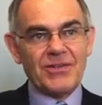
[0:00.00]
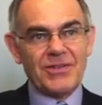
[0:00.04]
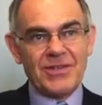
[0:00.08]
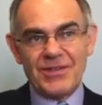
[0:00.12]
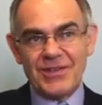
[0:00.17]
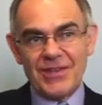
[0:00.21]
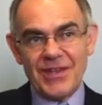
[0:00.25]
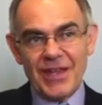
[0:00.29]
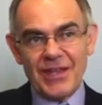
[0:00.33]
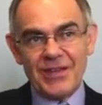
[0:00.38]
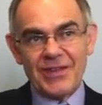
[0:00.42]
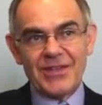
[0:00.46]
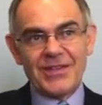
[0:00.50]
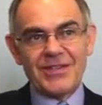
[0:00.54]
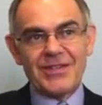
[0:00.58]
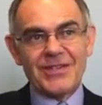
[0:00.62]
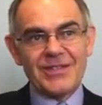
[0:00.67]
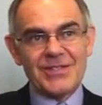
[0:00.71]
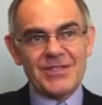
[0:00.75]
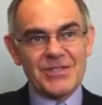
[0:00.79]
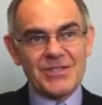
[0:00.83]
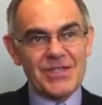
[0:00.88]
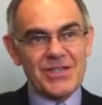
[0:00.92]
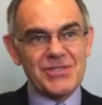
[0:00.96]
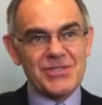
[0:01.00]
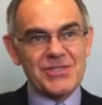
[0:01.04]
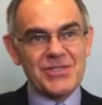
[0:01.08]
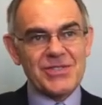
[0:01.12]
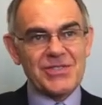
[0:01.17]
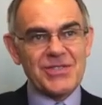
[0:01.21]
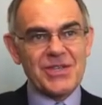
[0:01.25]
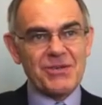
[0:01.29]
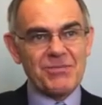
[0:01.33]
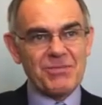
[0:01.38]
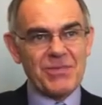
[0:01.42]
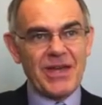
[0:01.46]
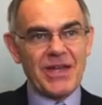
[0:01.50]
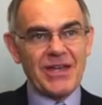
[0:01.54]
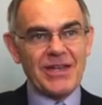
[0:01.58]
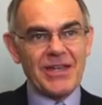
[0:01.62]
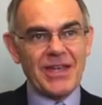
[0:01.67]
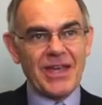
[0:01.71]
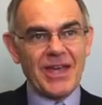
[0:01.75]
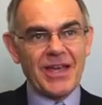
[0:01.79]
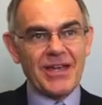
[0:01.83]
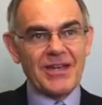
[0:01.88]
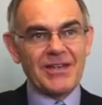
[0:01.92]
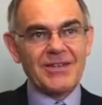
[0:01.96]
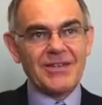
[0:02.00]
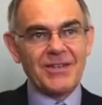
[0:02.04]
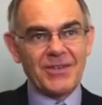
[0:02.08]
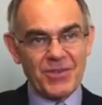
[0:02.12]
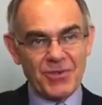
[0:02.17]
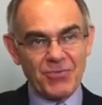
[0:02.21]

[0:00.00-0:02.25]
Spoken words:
the diseases that men get,